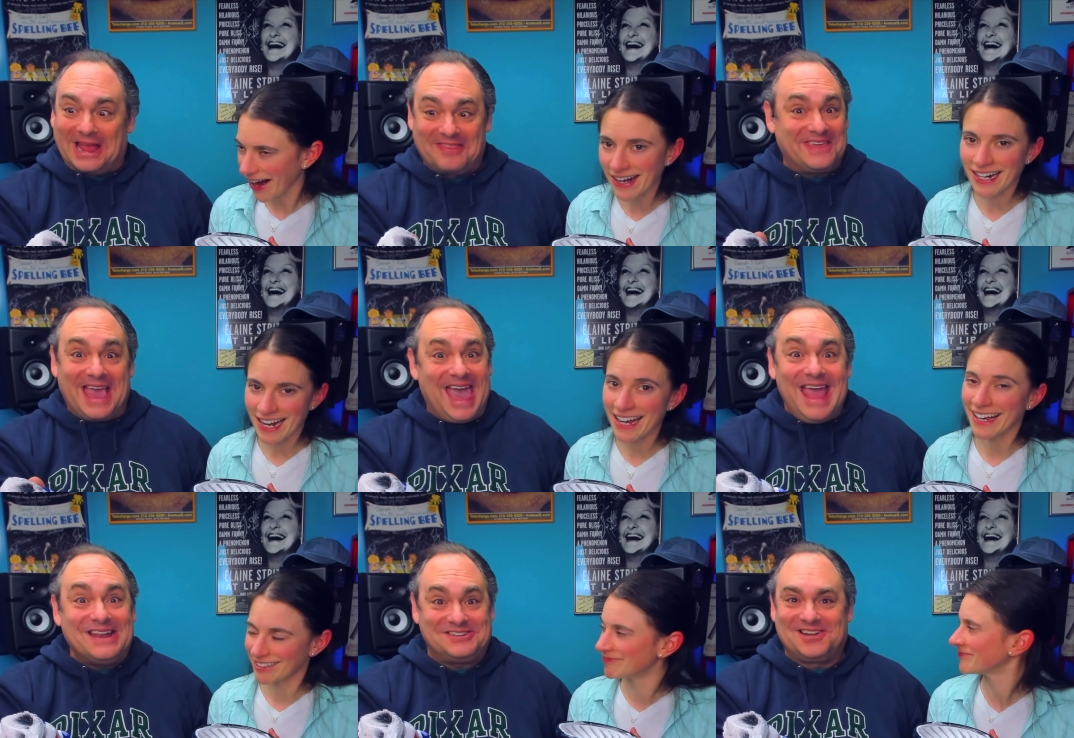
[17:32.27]
Speaker 1: Right? At the
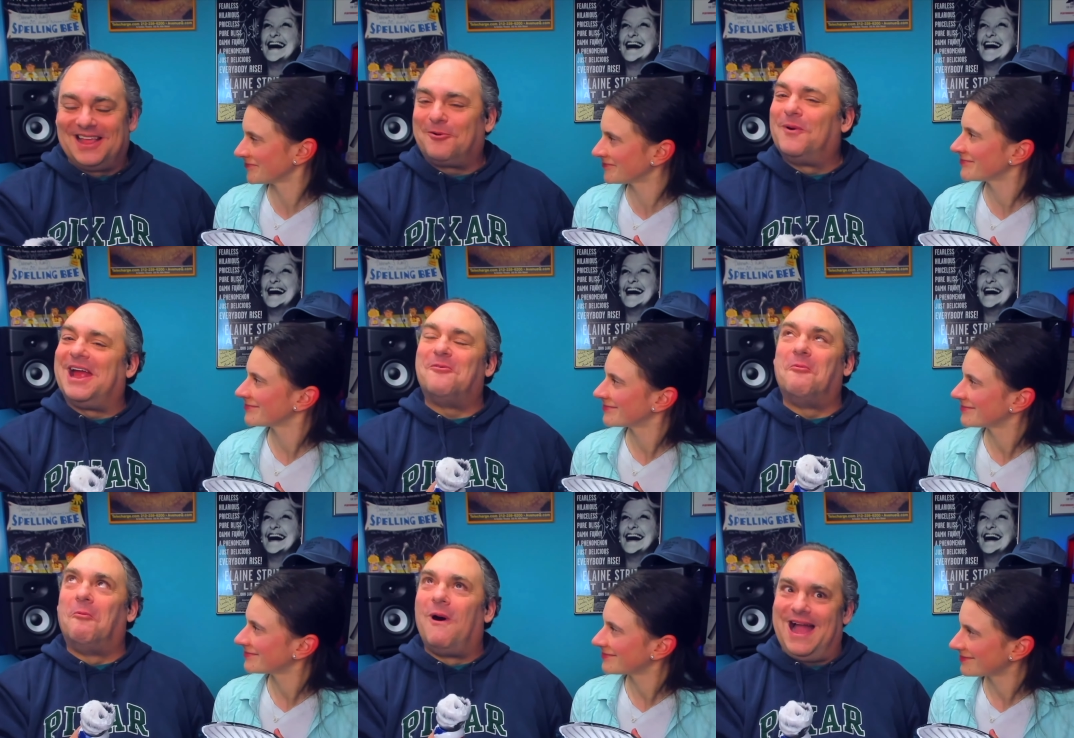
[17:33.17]
end, mm -hmm. you're like, mm-hmm. wait,
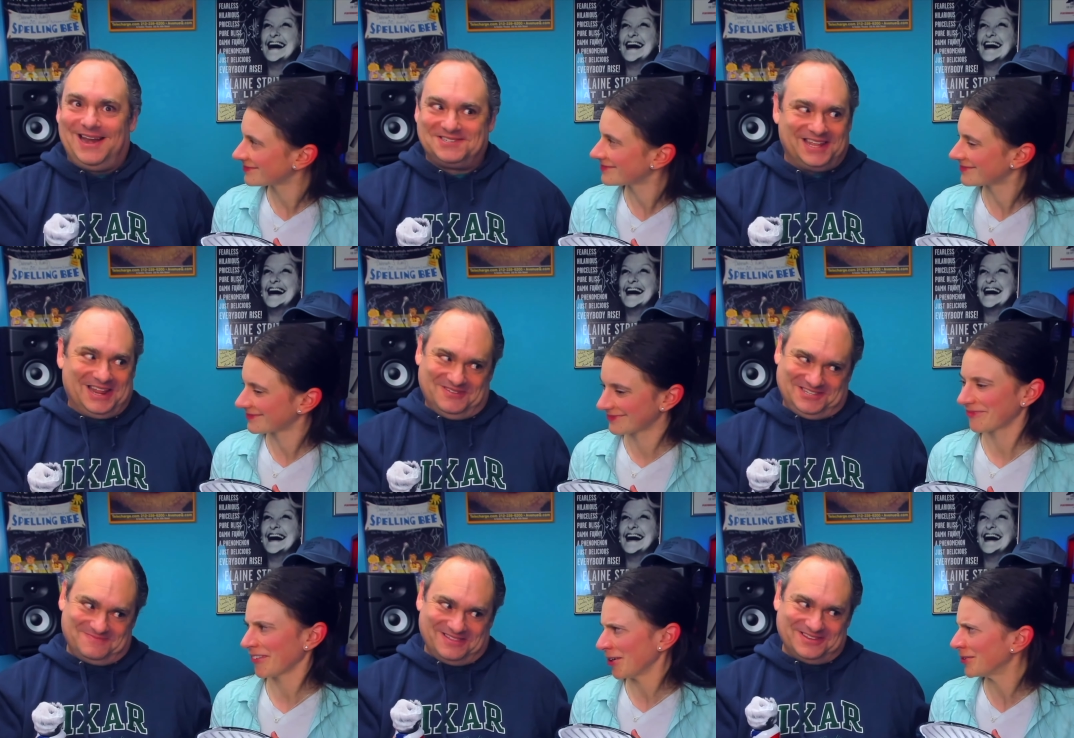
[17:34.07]
why does it even
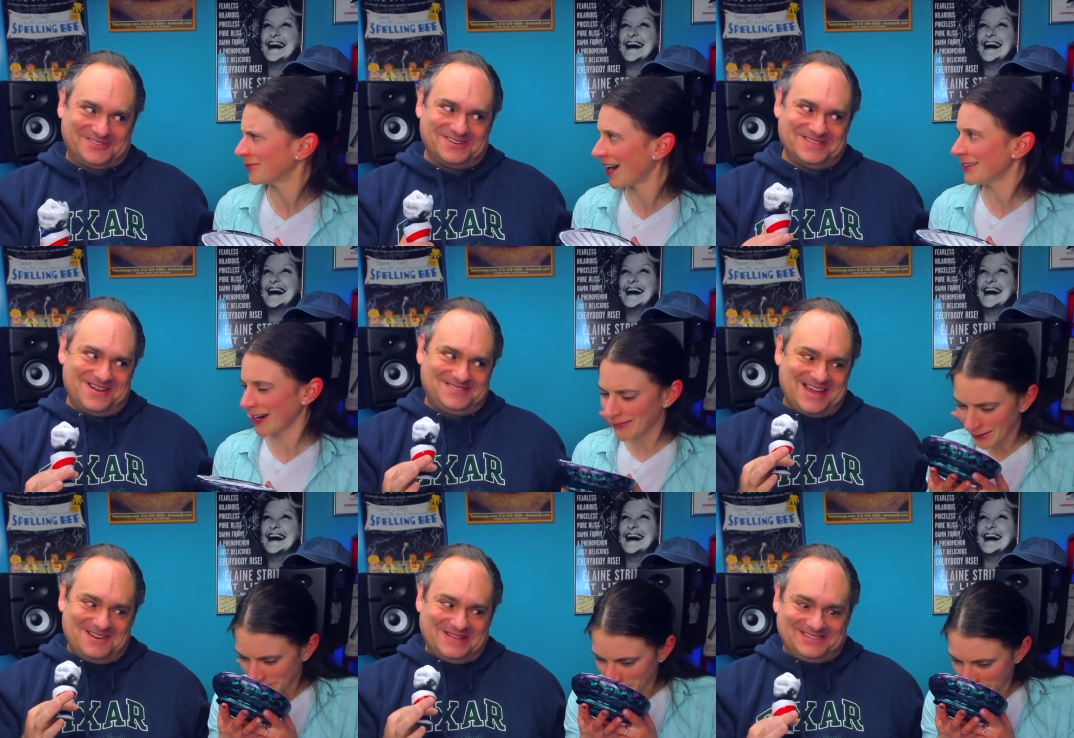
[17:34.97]
smell this good? Right, There's right,
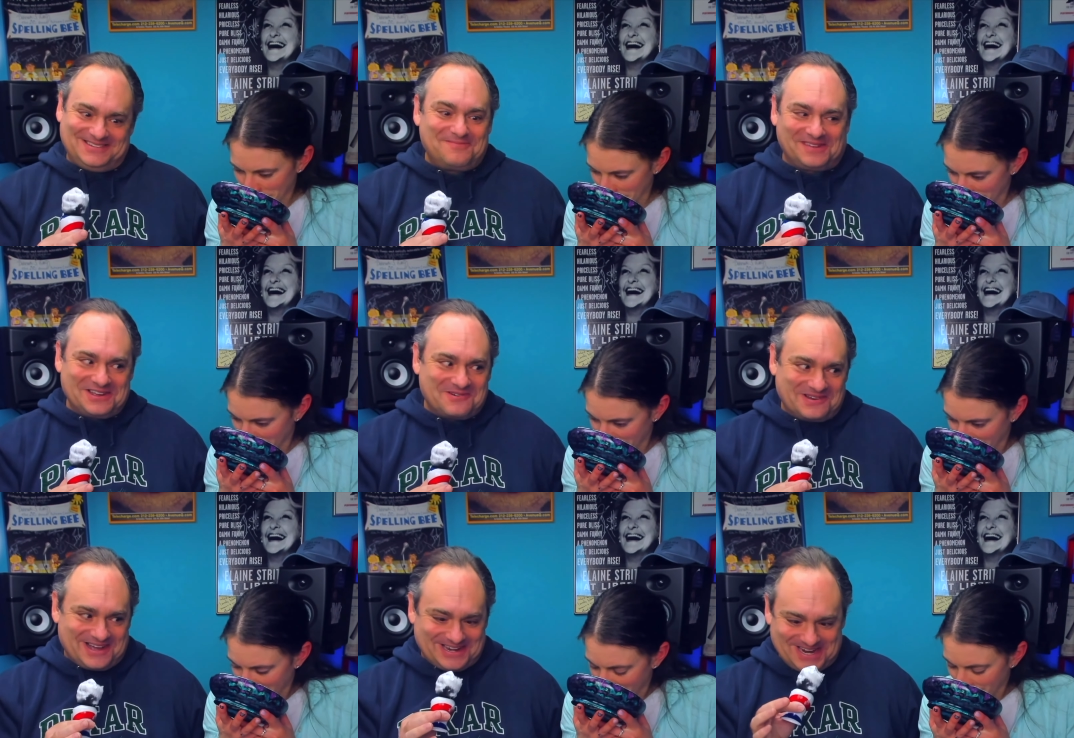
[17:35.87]
got to be something
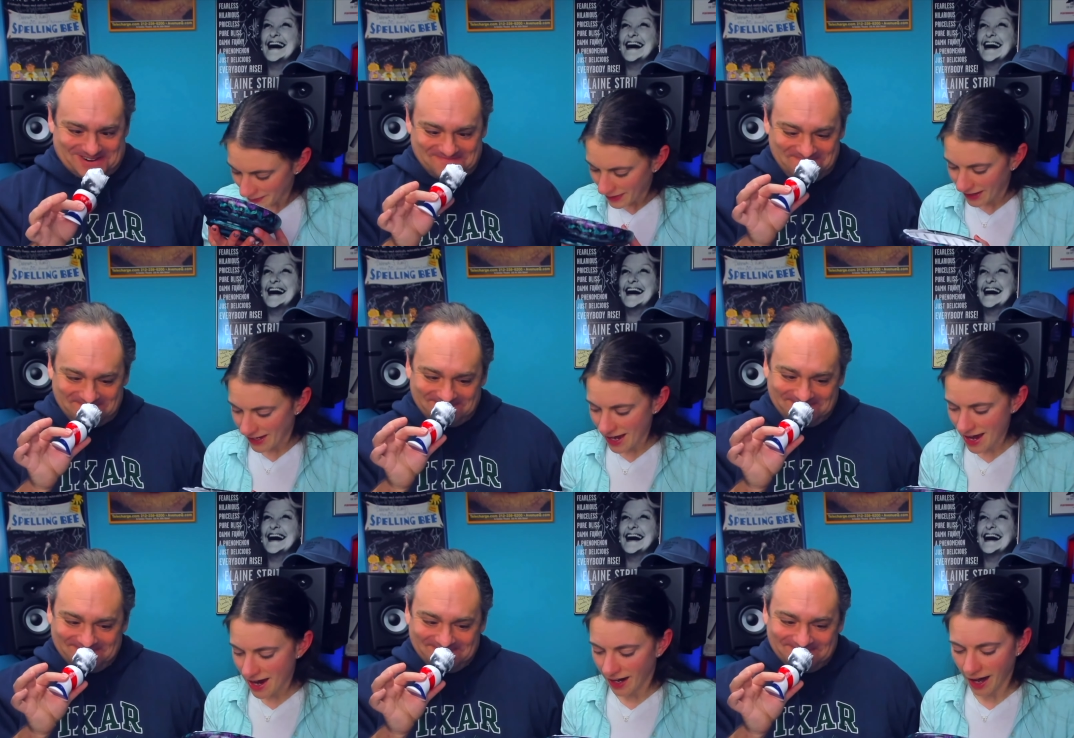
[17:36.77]
going on here.
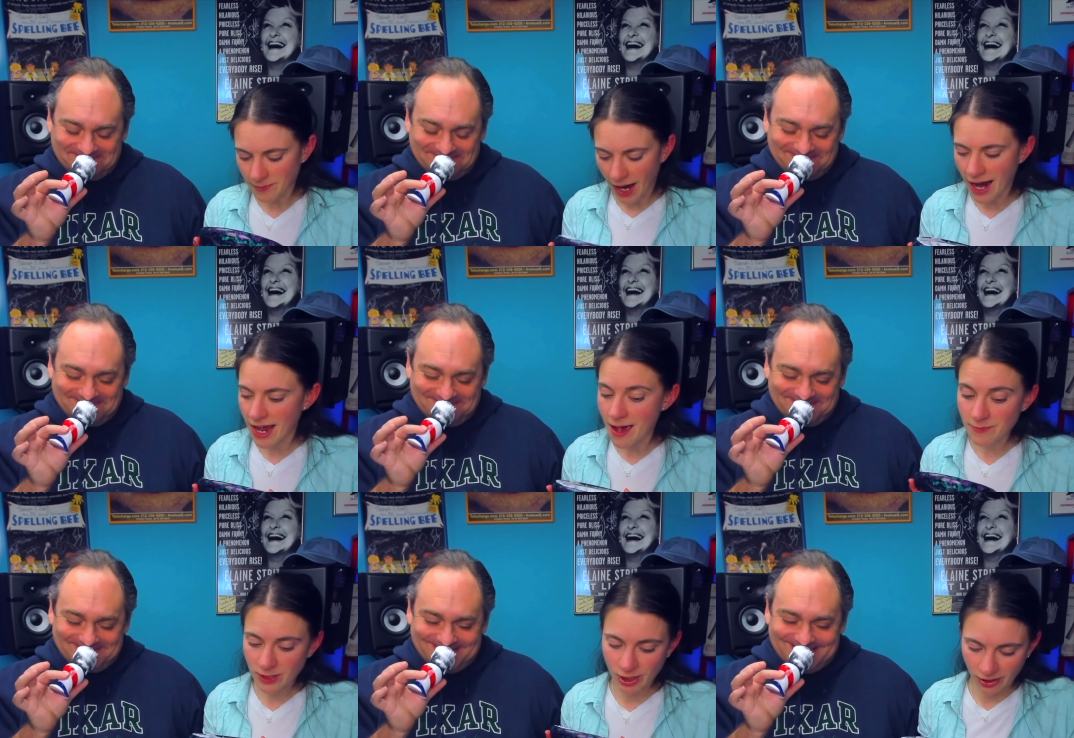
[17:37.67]
Speaker 2: Yeah, I'm I
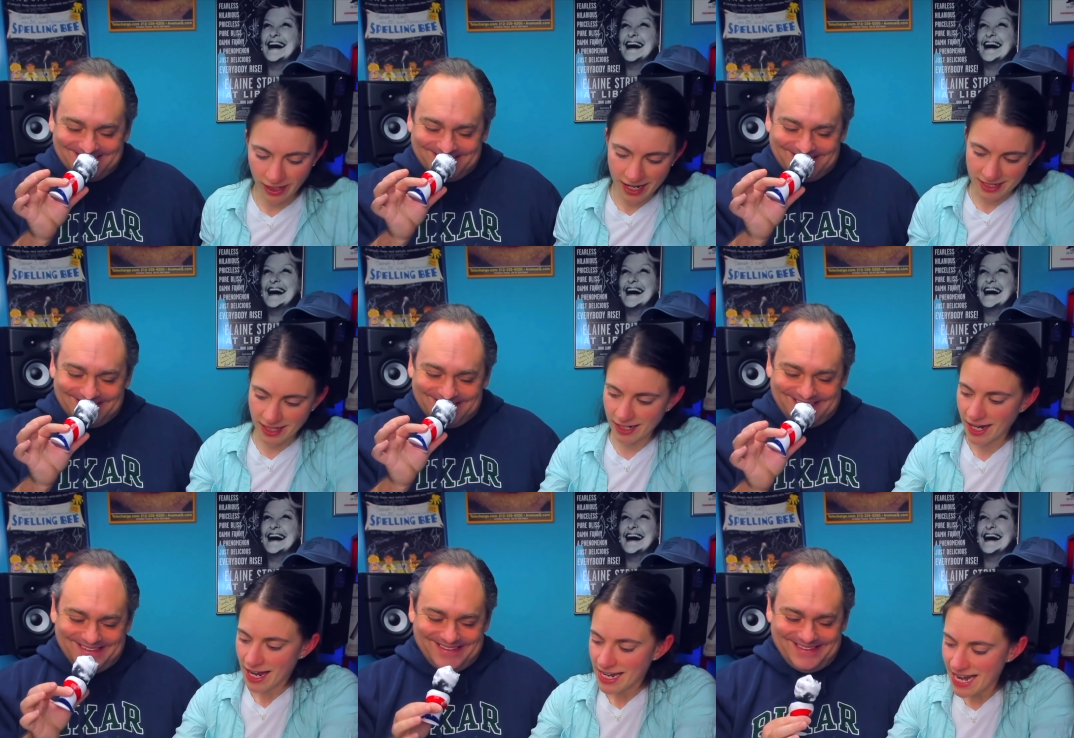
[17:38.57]
am curious like
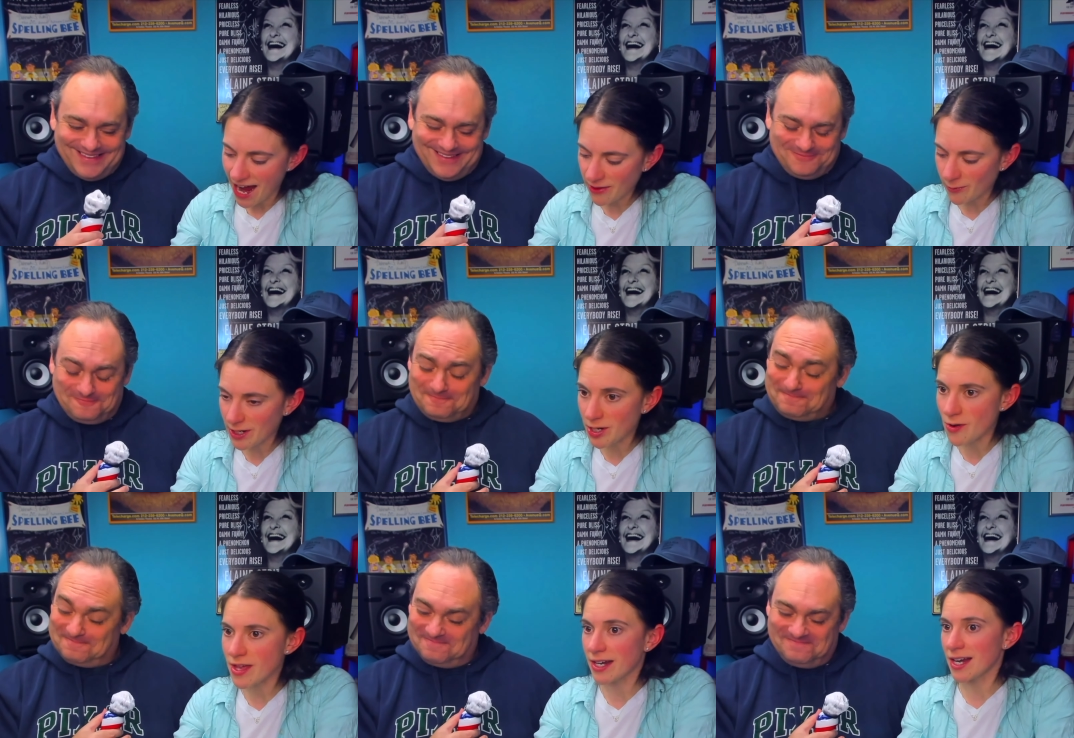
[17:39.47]
now that we
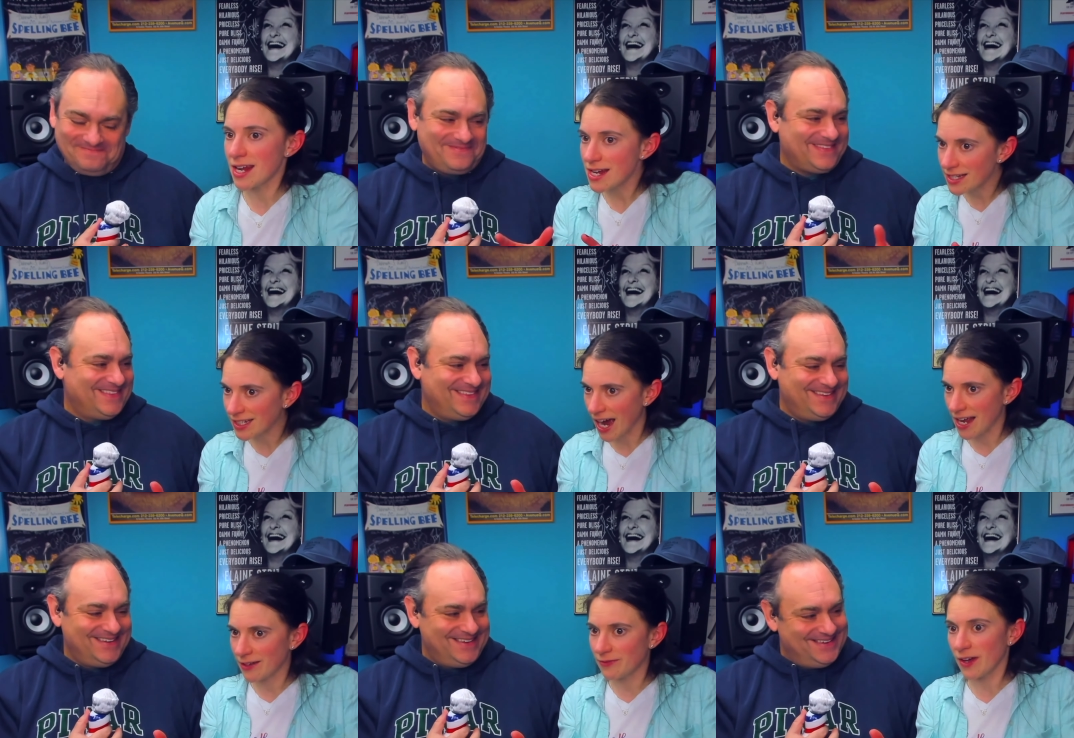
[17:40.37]
know that it is
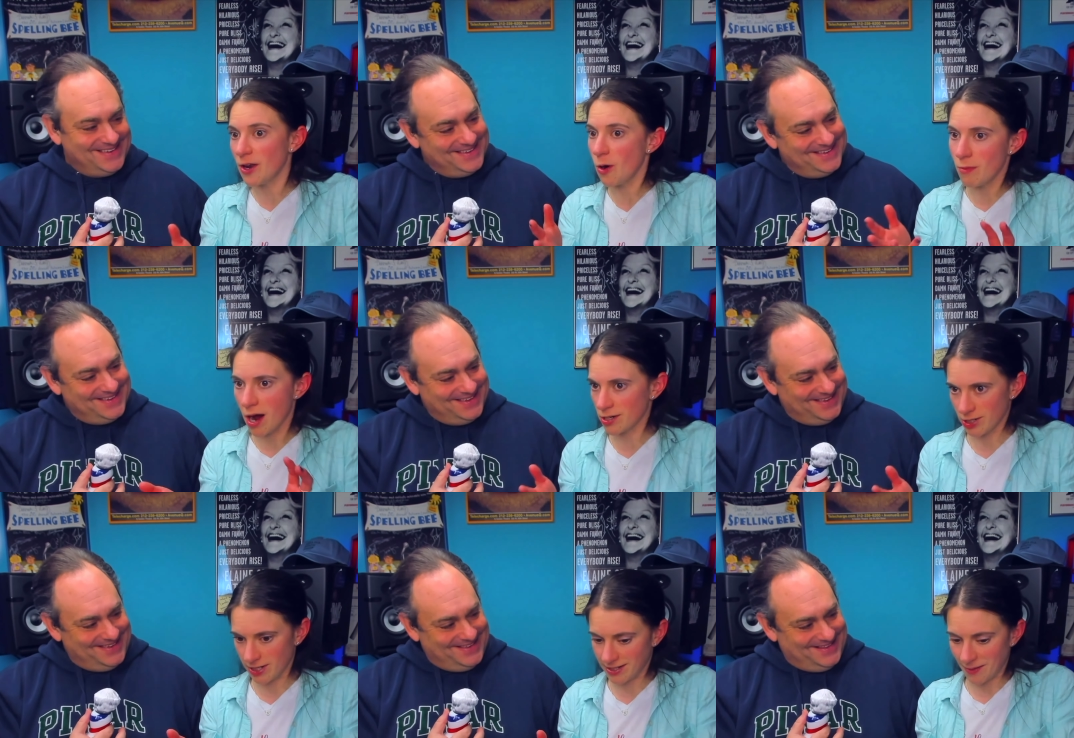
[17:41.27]
kind of an
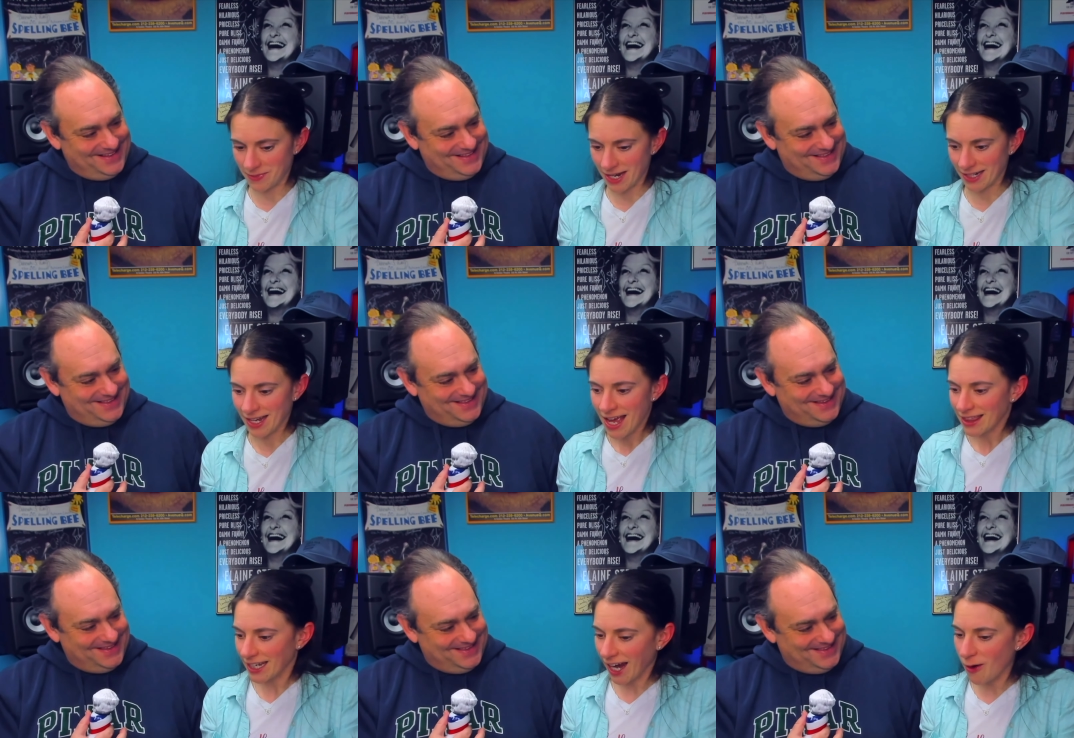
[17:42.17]
homage to something,
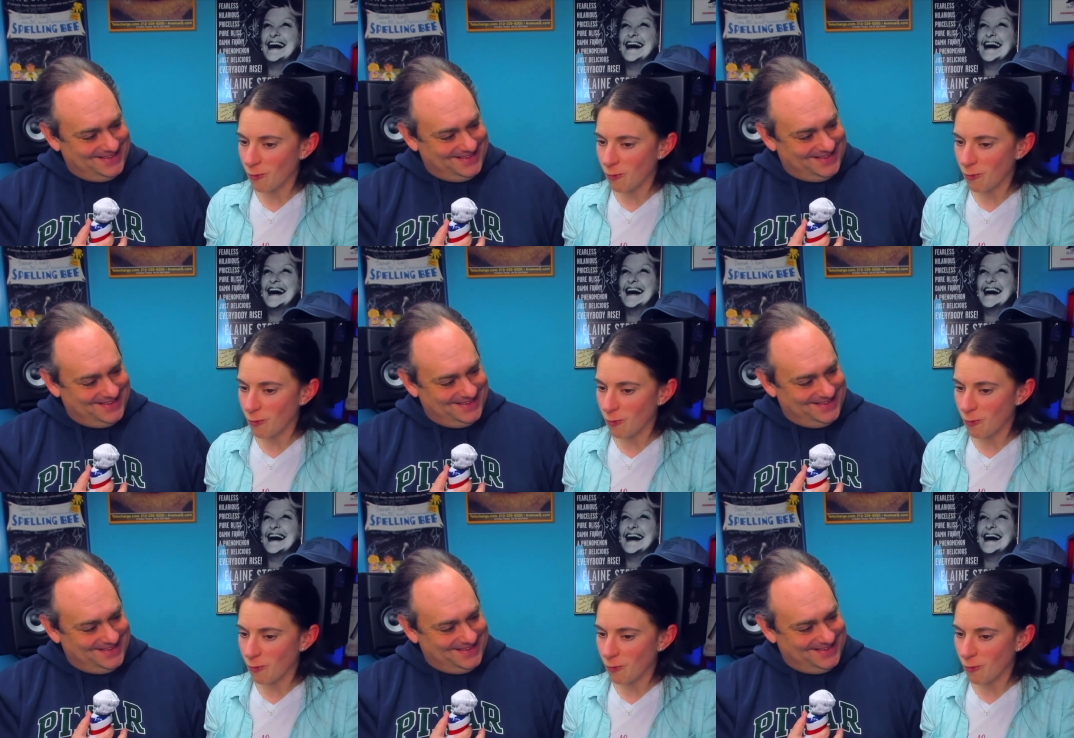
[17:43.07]
like I